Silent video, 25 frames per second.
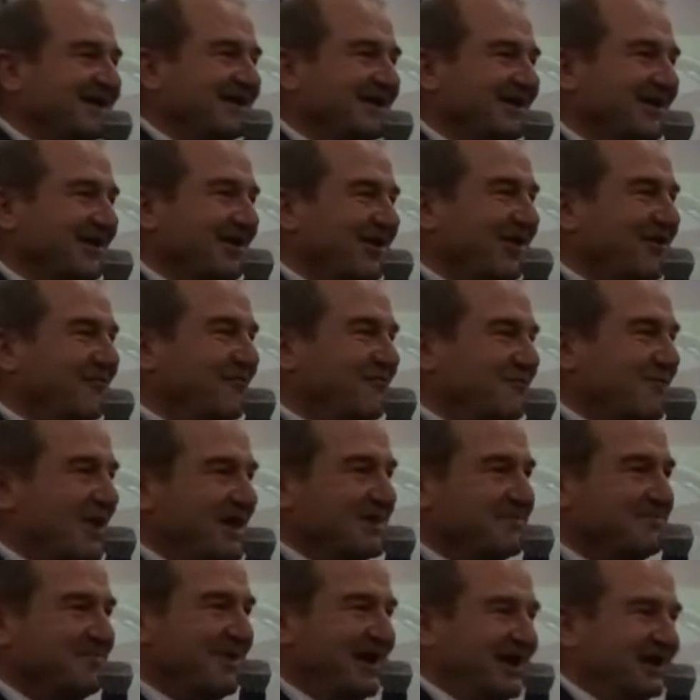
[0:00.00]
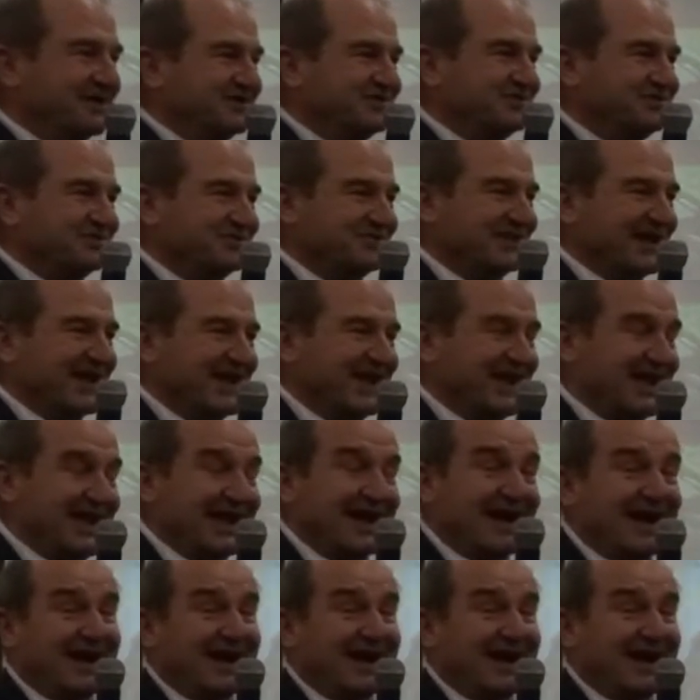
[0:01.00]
of YPARD today.